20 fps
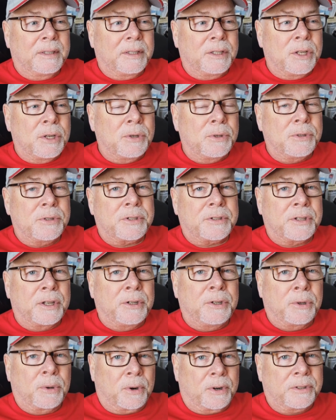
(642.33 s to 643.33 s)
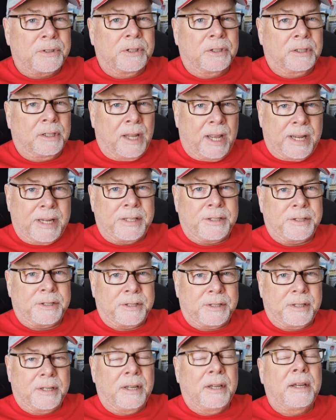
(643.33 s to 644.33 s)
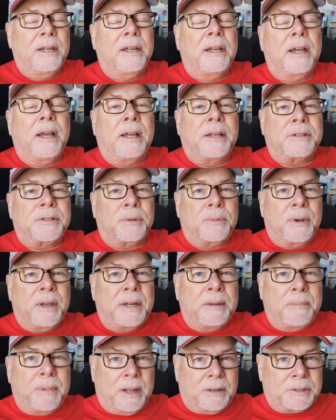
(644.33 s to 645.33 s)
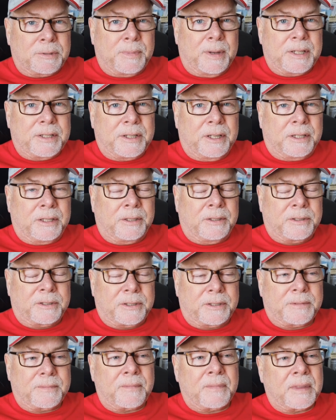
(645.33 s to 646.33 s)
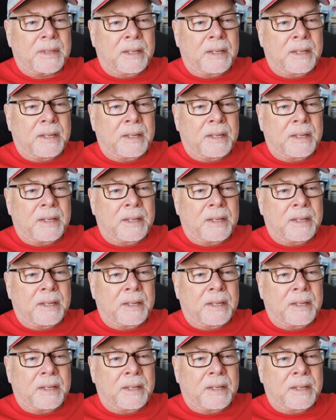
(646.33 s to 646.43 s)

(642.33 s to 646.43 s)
use the northern lights as a way to bounce my signals.